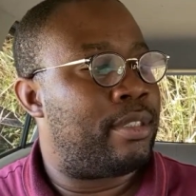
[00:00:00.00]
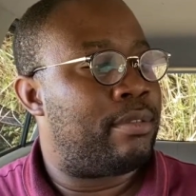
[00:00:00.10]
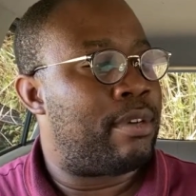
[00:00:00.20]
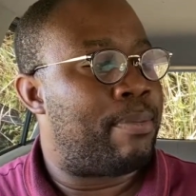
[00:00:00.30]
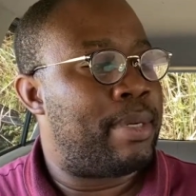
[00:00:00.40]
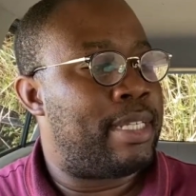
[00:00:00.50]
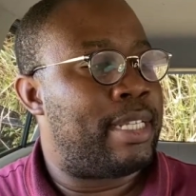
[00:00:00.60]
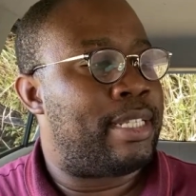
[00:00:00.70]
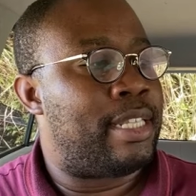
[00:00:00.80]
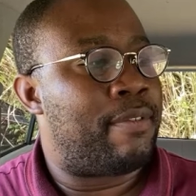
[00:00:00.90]

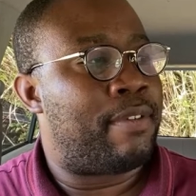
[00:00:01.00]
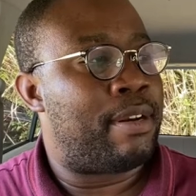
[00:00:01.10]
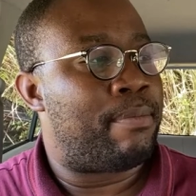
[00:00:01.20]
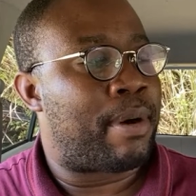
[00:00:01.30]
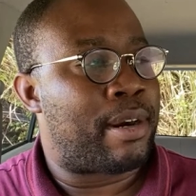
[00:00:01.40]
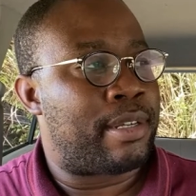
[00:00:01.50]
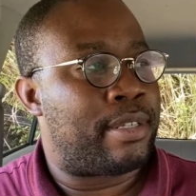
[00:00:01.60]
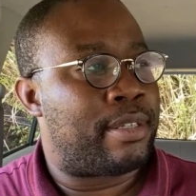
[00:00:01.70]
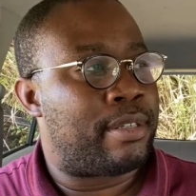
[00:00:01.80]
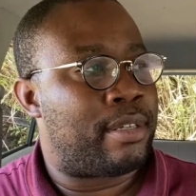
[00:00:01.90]
represents different
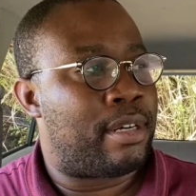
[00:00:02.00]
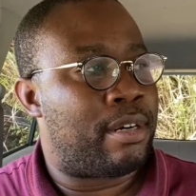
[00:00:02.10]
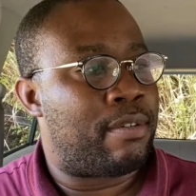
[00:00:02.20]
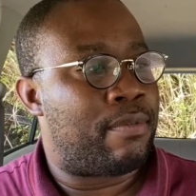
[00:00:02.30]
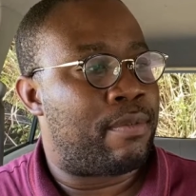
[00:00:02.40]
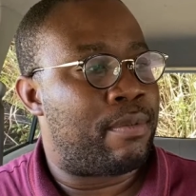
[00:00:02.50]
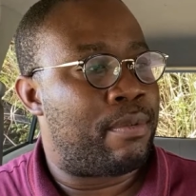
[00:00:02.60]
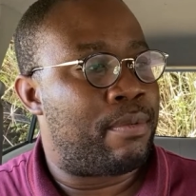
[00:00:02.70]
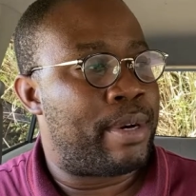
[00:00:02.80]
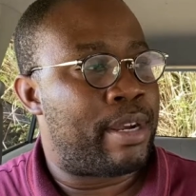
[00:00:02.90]
parts of
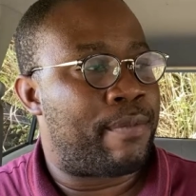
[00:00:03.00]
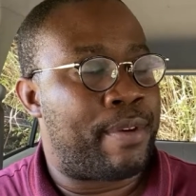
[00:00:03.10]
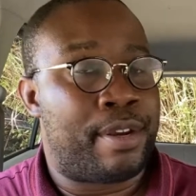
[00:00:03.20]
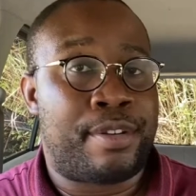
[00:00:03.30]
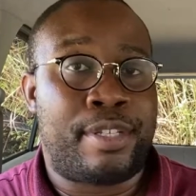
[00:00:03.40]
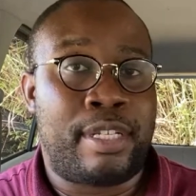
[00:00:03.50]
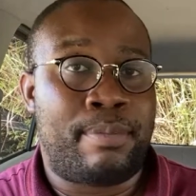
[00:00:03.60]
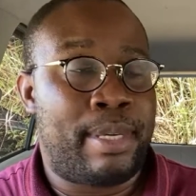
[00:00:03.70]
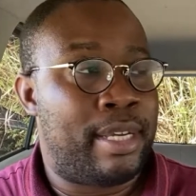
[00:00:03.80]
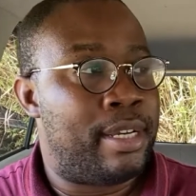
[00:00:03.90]
where your fingers need to
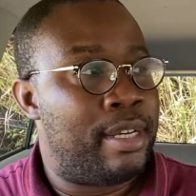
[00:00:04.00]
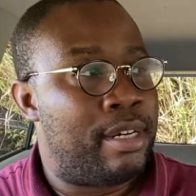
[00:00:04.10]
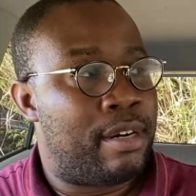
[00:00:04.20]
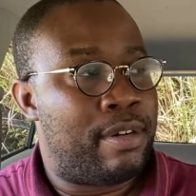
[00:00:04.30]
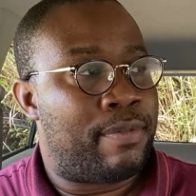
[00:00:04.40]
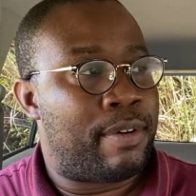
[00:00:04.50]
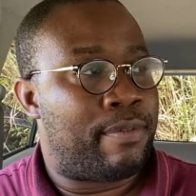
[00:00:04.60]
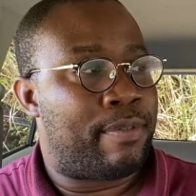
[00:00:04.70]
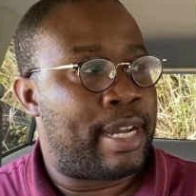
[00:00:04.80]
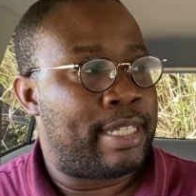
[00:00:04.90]
be, or different
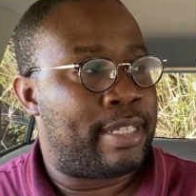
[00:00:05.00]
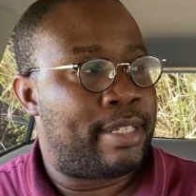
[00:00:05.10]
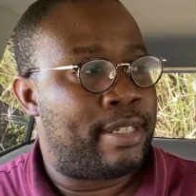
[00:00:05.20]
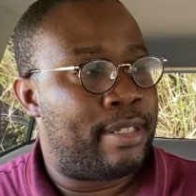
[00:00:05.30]
frets.